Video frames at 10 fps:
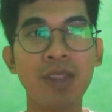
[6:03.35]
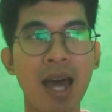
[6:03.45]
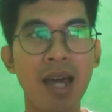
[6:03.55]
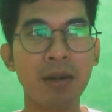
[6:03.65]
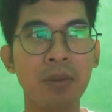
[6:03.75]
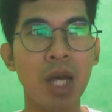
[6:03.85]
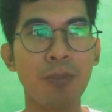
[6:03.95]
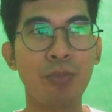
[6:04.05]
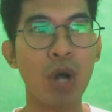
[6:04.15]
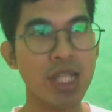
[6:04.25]
done a
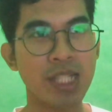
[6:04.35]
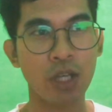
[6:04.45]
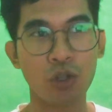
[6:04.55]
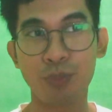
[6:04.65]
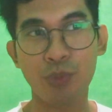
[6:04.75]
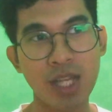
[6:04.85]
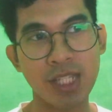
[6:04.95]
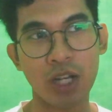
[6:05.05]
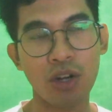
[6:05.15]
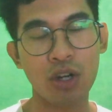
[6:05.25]
group
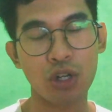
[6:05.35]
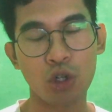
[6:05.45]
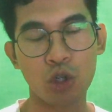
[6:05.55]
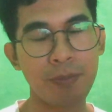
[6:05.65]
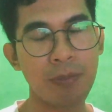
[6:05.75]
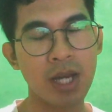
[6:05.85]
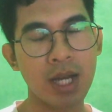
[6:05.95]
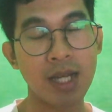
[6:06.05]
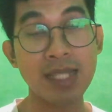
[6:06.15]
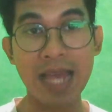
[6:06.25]
project or a group
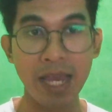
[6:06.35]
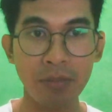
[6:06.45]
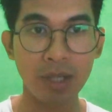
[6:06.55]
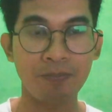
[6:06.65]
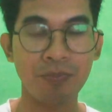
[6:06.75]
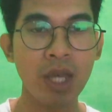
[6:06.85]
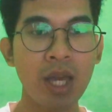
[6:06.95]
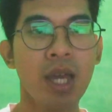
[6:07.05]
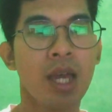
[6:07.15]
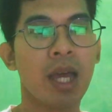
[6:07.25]
assignment.
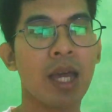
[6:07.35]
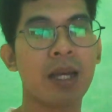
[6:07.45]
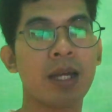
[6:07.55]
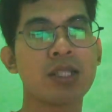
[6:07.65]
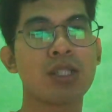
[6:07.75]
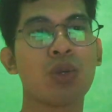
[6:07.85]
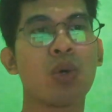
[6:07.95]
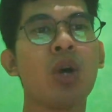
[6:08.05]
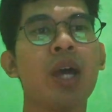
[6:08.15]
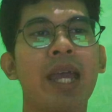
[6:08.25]

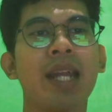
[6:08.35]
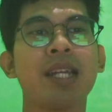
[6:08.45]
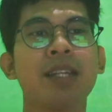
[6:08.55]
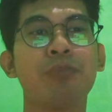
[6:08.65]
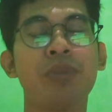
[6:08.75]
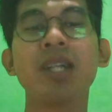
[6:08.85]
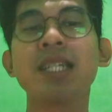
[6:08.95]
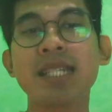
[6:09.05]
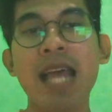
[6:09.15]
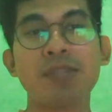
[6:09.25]
So in the peer
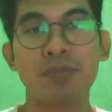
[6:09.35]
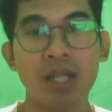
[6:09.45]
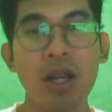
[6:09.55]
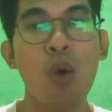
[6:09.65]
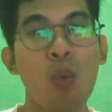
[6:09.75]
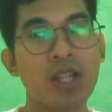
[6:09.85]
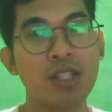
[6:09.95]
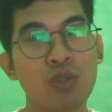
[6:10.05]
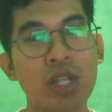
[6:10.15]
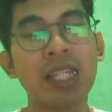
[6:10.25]
assessment, one
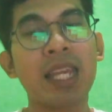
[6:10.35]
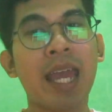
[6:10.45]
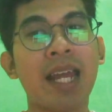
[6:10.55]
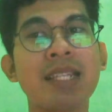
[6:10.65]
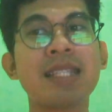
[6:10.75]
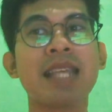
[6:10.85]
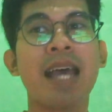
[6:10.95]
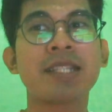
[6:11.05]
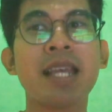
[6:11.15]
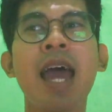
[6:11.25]
student can
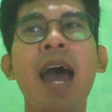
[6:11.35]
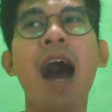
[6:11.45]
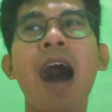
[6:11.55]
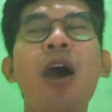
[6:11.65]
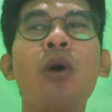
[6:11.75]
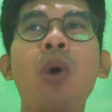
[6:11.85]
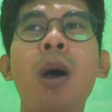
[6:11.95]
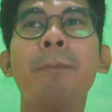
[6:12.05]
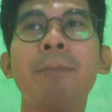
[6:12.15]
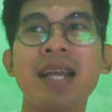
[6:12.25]
assess
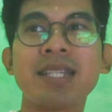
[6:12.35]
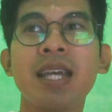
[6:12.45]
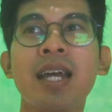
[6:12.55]
how much